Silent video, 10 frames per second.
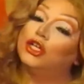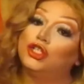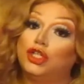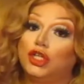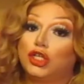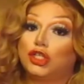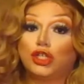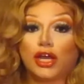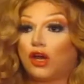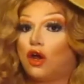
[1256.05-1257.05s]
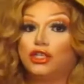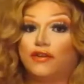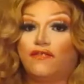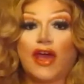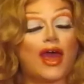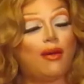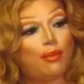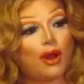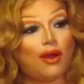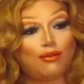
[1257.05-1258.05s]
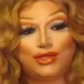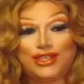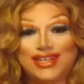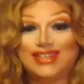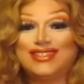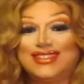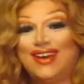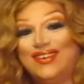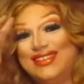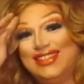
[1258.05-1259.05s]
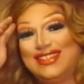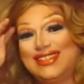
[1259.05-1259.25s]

She looks and calls you fat, but she is so...